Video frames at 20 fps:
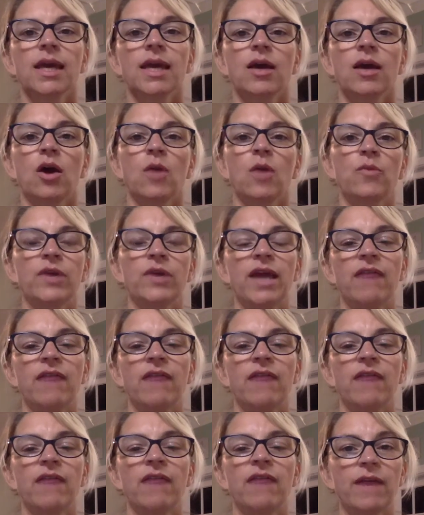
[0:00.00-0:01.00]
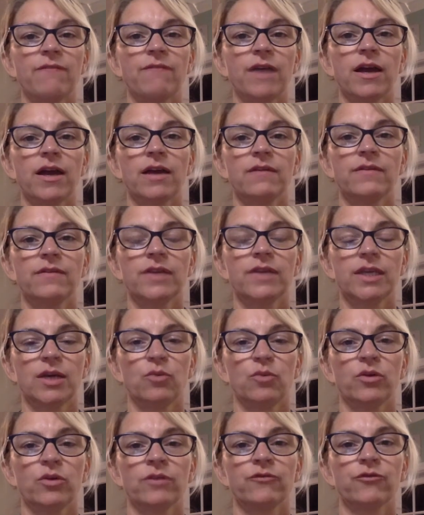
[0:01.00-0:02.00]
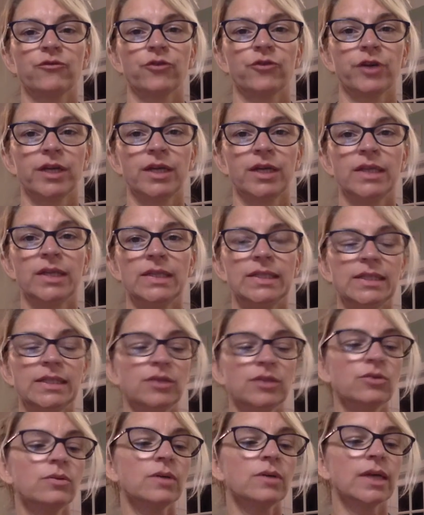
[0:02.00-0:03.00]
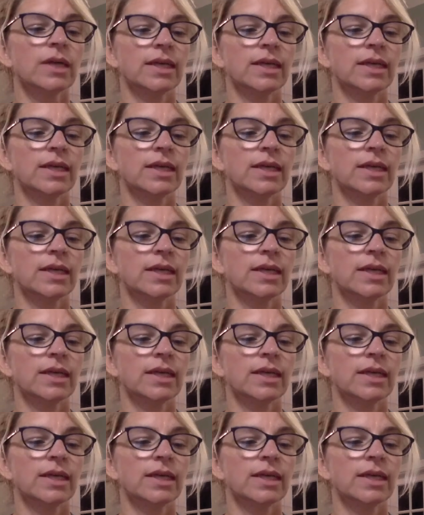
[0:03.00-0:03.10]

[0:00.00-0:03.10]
Um, we have a buy five, get one free deal.